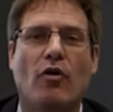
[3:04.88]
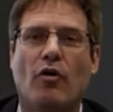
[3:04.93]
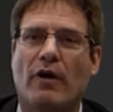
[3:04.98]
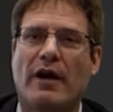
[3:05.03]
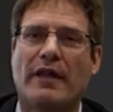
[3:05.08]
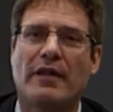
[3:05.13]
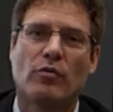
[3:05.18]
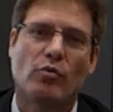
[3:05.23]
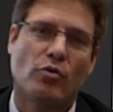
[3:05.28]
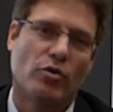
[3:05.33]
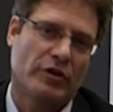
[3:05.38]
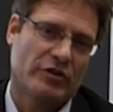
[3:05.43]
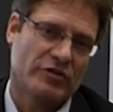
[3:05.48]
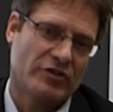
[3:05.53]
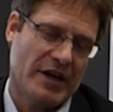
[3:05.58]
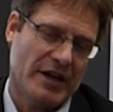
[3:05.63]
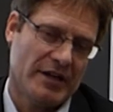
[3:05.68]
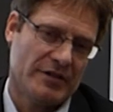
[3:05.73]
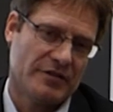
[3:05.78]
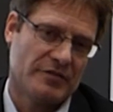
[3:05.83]
or other work
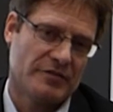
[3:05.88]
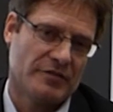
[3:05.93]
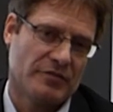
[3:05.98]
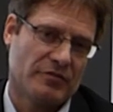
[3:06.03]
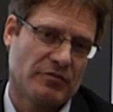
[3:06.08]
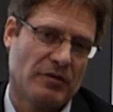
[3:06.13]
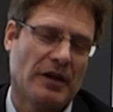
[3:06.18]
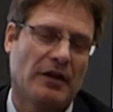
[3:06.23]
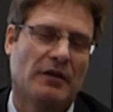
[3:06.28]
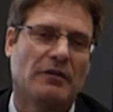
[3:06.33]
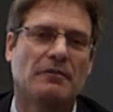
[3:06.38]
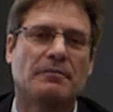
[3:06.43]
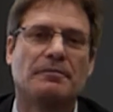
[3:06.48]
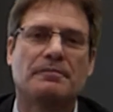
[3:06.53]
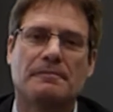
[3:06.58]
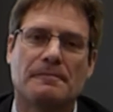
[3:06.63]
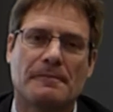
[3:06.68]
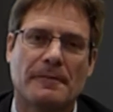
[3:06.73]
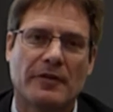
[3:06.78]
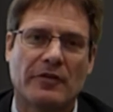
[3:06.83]
changes as well.
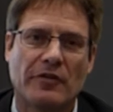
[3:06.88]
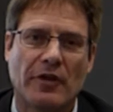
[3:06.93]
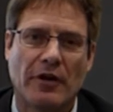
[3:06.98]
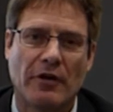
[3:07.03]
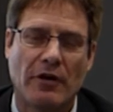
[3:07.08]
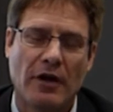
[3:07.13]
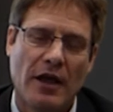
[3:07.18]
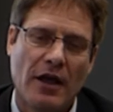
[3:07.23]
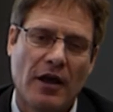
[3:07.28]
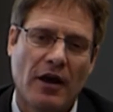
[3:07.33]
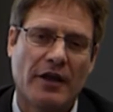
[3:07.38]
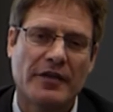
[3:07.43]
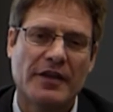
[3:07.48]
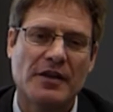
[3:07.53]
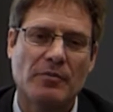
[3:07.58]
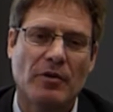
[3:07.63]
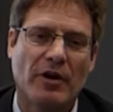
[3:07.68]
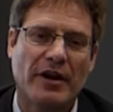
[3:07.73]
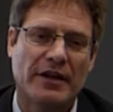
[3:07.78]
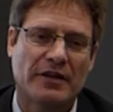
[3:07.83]
So I
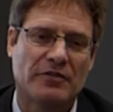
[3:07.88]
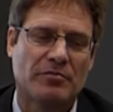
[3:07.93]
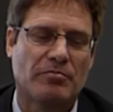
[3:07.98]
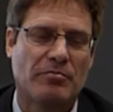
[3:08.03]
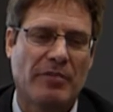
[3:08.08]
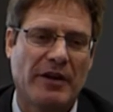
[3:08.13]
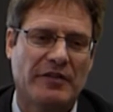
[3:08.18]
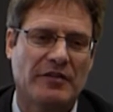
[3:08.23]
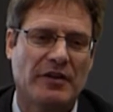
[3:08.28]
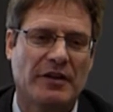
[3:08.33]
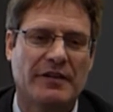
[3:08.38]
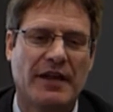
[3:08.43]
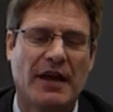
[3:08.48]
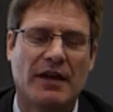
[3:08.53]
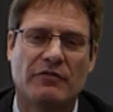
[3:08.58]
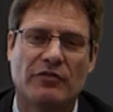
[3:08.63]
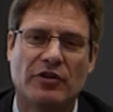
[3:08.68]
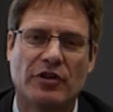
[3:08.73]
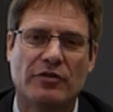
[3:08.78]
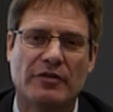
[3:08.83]
think by expressing
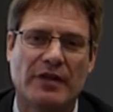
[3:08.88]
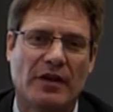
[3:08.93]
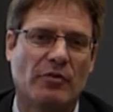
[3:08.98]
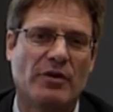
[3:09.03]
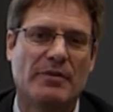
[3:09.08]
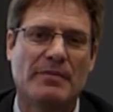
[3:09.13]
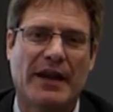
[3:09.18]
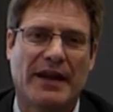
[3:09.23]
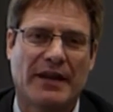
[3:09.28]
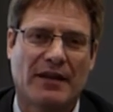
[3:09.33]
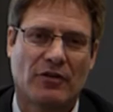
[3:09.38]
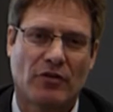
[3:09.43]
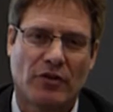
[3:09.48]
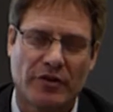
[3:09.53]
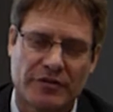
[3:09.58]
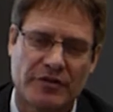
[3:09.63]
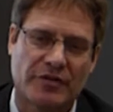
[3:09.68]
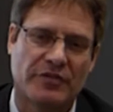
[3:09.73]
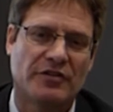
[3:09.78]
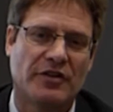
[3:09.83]
that view that we make
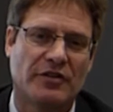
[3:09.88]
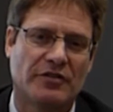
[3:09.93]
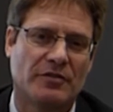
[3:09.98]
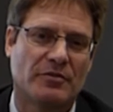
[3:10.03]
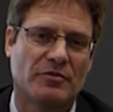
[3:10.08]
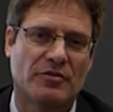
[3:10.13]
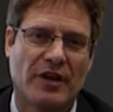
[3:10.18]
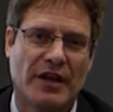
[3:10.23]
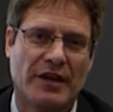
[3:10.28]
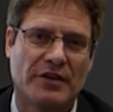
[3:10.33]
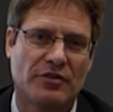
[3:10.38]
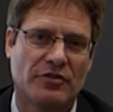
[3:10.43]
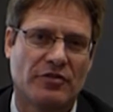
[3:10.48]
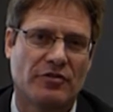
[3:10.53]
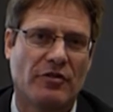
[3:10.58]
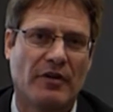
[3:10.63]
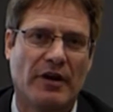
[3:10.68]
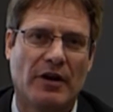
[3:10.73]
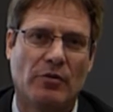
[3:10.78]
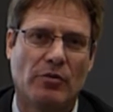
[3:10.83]
lots of system changes
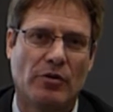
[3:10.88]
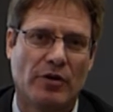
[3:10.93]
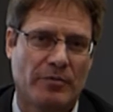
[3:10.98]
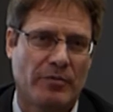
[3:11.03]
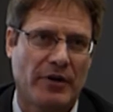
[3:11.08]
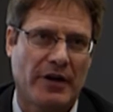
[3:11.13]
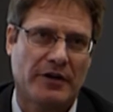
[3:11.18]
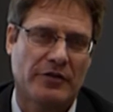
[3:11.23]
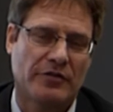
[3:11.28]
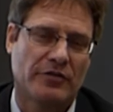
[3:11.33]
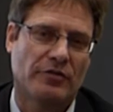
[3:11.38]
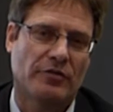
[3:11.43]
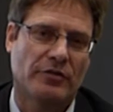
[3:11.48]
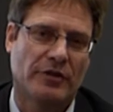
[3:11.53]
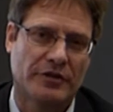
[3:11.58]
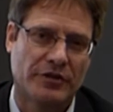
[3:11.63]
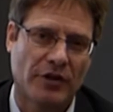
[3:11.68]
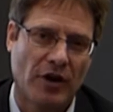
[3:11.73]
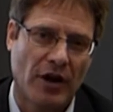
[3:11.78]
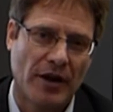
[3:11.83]
to our work practices all
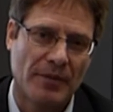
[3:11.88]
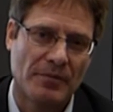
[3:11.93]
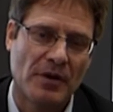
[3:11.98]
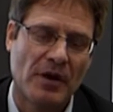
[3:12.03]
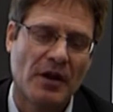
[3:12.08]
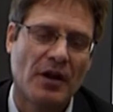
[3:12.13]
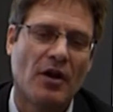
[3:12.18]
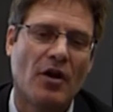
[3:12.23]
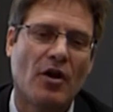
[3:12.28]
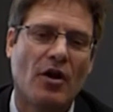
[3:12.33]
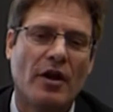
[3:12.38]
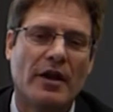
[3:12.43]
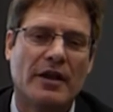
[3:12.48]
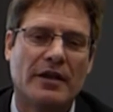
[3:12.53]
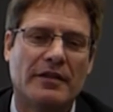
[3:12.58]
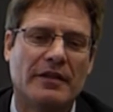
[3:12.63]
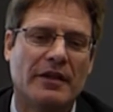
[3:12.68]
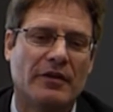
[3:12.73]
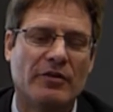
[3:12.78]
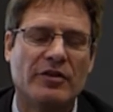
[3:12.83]
the time,
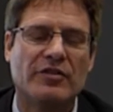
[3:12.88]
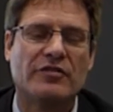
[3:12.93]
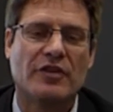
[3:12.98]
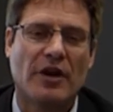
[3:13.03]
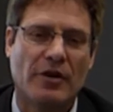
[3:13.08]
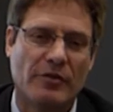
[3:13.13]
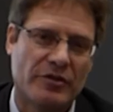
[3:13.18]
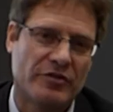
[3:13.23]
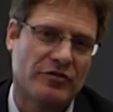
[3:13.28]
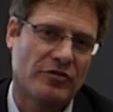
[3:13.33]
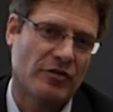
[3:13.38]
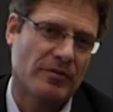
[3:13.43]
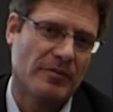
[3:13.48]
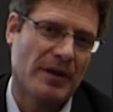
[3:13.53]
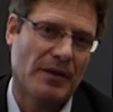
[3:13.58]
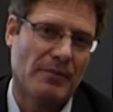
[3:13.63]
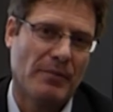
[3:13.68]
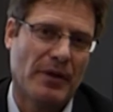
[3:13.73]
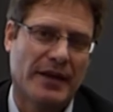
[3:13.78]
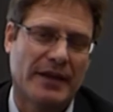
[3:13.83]
there is no issue
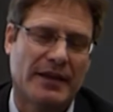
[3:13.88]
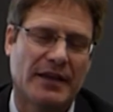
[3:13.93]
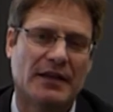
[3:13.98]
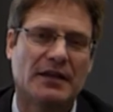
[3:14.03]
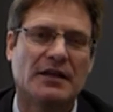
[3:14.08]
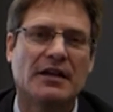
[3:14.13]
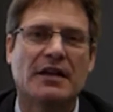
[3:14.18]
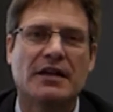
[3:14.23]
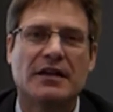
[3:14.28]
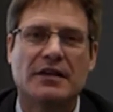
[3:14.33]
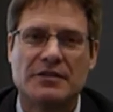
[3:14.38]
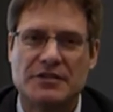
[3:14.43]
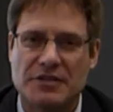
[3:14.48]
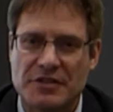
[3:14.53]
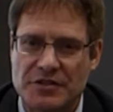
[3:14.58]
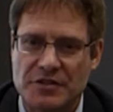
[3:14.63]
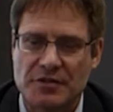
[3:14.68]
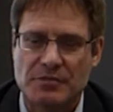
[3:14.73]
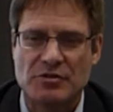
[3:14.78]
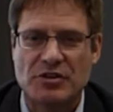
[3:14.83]
about making
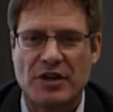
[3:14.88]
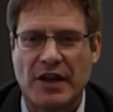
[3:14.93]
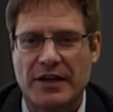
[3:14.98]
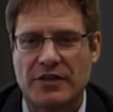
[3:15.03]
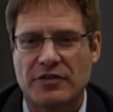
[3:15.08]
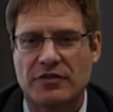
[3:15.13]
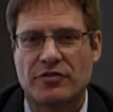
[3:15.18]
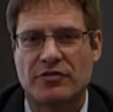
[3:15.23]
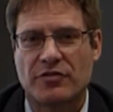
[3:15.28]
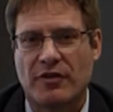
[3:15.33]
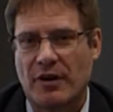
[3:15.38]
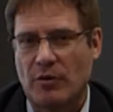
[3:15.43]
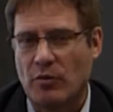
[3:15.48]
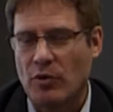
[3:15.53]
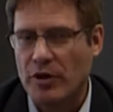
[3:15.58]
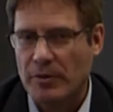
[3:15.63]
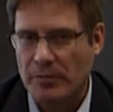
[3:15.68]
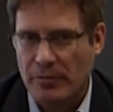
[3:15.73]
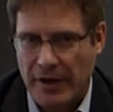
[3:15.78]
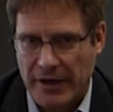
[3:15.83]
system changes to our
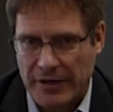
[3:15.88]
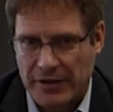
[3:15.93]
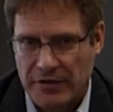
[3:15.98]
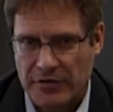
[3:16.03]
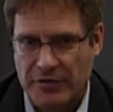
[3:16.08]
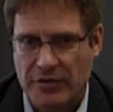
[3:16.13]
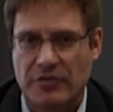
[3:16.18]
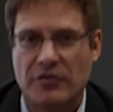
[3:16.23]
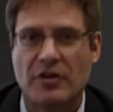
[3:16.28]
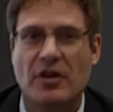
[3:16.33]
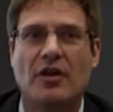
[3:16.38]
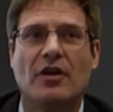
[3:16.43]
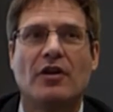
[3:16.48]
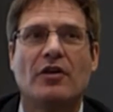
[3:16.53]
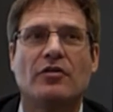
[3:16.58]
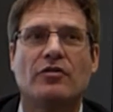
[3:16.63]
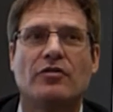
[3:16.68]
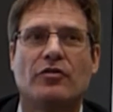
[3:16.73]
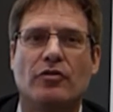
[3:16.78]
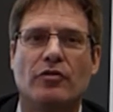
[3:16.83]
work practices
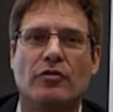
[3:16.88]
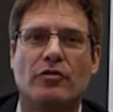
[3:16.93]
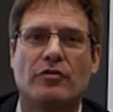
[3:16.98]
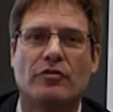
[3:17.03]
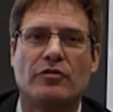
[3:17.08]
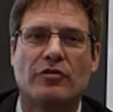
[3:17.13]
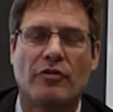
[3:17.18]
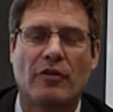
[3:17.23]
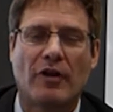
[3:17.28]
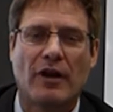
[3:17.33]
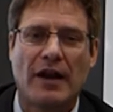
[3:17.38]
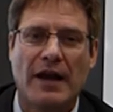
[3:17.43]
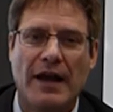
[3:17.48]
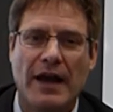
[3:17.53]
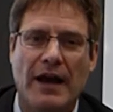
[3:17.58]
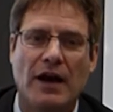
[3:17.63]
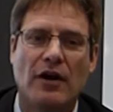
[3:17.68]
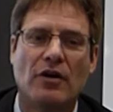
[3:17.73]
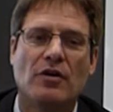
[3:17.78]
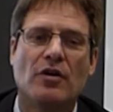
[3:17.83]
to
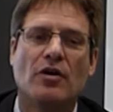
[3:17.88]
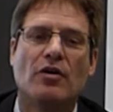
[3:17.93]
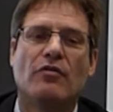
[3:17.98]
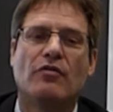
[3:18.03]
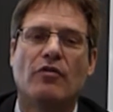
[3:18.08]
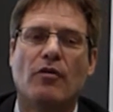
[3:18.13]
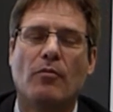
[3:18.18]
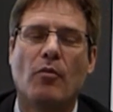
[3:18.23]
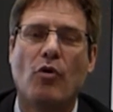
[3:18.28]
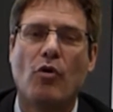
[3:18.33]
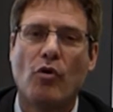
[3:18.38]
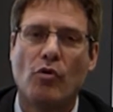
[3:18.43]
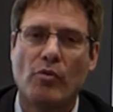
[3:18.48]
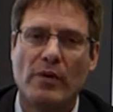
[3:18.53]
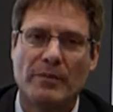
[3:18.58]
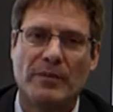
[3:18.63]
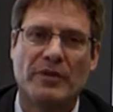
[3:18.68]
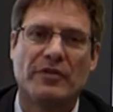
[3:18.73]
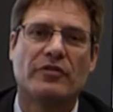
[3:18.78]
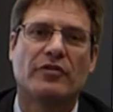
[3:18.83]
allow for more
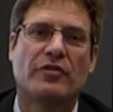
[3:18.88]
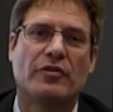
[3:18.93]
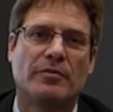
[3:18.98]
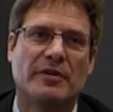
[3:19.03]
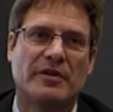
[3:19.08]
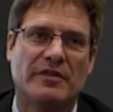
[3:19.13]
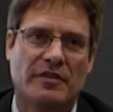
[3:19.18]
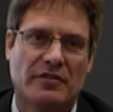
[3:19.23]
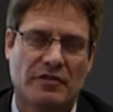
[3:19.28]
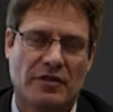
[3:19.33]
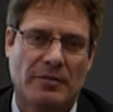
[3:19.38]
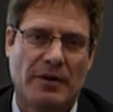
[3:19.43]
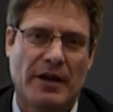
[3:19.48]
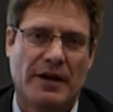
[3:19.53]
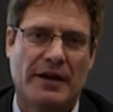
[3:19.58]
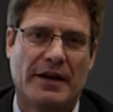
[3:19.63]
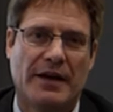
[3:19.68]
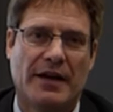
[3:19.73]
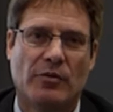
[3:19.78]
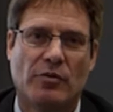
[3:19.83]
women to
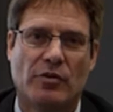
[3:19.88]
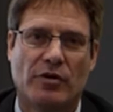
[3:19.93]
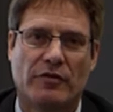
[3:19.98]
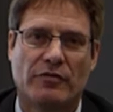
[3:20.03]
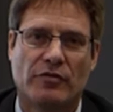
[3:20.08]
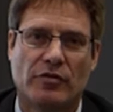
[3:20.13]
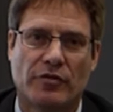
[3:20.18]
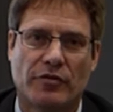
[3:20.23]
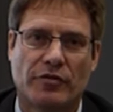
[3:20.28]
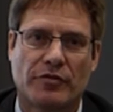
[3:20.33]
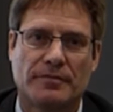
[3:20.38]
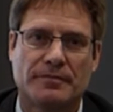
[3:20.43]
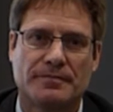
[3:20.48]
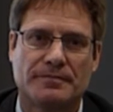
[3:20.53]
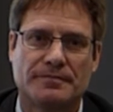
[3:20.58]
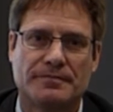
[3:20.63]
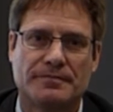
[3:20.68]
participate in our workforce.